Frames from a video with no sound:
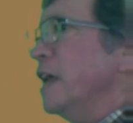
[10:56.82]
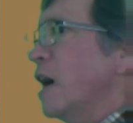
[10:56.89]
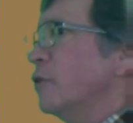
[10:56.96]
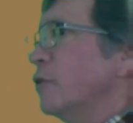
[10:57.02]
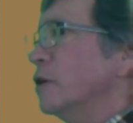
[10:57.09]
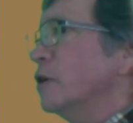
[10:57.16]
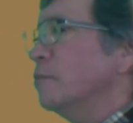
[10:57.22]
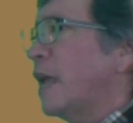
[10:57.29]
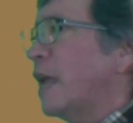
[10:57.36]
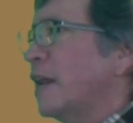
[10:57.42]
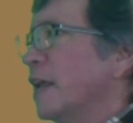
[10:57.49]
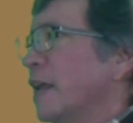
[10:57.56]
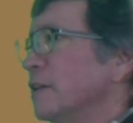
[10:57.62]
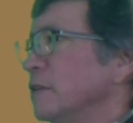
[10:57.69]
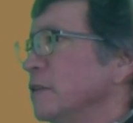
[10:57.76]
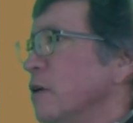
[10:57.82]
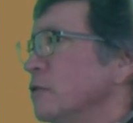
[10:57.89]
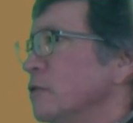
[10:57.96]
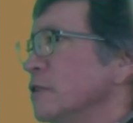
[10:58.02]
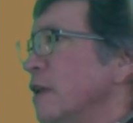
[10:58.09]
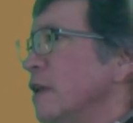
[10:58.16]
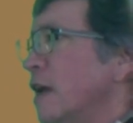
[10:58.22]
the outer panhandle
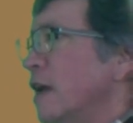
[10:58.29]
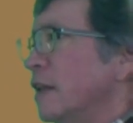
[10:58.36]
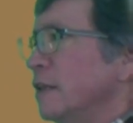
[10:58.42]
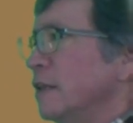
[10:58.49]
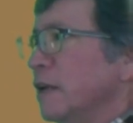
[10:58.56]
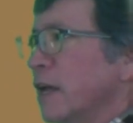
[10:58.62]
coastline,